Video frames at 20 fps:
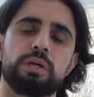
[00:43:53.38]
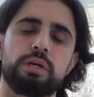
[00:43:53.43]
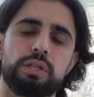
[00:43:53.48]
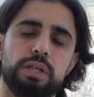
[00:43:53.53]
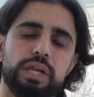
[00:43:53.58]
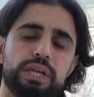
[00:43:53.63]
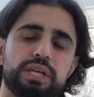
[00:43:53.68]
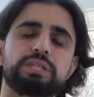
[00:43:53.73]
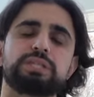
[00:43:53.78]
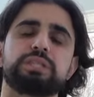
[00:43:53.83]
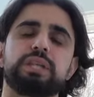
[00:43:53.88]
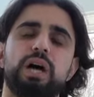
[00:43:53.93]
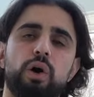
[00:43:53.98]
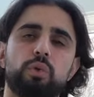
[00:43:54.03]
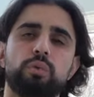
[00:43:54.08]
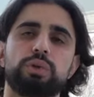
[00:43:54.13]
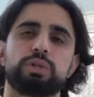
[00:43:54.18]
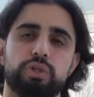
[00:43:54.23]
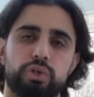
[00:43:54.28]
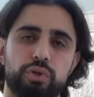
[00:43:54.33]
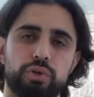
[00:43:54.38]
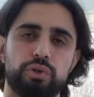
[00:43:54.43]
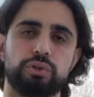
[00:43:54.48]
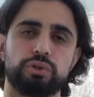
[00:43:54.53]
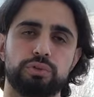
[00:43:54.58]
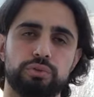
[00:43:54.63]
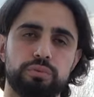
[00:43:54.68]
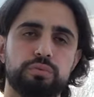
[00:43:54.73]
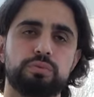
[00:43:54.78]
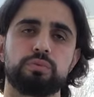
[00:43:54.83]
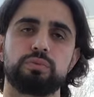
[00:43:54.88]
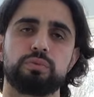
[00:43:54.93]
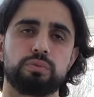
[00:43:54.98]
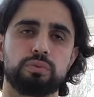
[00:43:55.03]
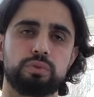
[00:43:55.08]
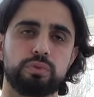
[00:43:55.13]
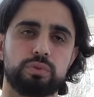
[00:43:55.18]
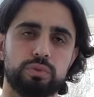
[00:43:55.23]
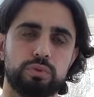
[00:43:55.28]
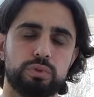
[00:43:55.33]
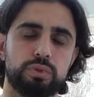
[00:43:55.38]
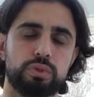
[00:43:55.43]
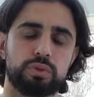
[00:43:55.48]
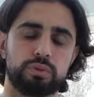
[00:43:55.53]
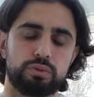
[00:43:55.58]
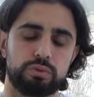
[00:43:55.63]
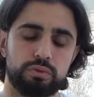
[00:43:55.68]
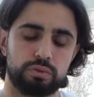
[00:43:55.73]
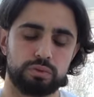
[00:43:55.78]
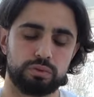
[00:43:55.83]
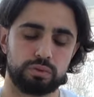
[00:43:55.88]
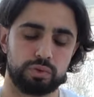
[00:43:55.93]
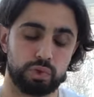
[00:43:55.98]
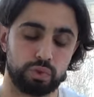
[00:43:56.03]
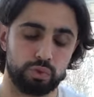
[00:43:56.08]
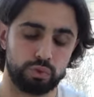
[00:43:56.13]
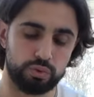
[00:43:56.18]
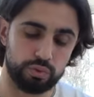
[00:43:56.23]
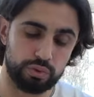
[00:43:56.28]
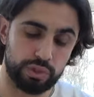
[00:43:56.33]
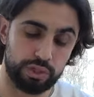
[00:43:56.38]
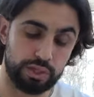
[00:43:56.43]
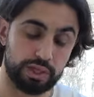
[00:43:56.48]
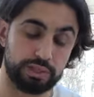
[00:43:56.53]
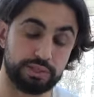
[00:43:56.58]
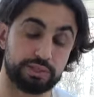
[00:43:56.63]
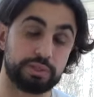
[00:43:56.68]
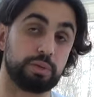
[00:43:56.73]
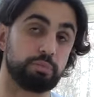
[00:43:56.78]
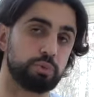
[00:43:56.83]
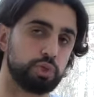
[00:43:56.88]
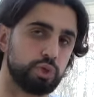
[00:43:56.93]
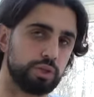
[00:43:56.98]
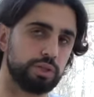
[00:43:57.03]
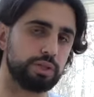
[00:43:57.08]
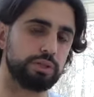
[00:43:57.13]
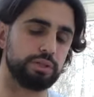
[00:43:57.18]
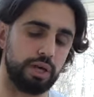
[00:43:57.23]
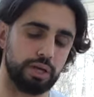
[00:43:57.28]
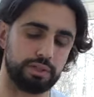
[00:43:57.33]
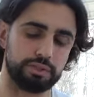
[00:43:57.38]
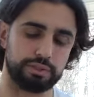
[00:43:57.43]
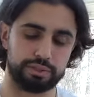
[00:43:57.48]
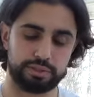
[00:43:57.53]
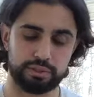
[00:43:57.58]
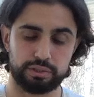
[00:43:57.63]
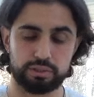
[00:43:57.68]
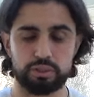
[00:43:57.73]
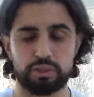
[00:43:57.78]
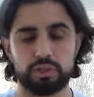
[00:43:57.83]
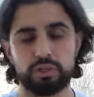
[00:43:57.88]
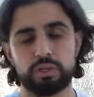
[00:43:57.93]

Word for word: Let us now return to the conceptually dense